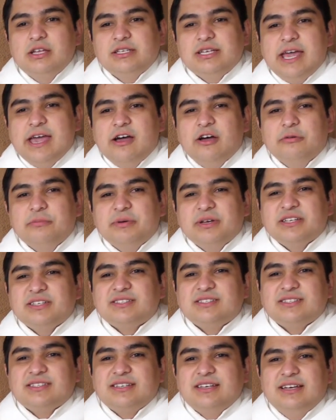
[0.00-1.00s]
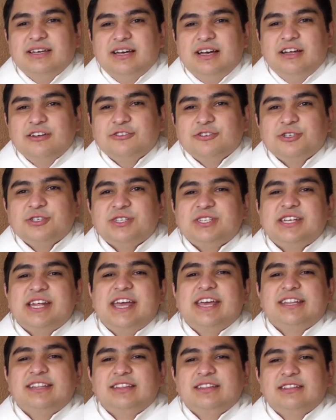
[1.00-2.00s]
to help us
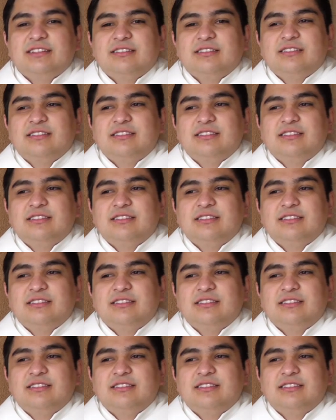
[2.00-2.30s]
understand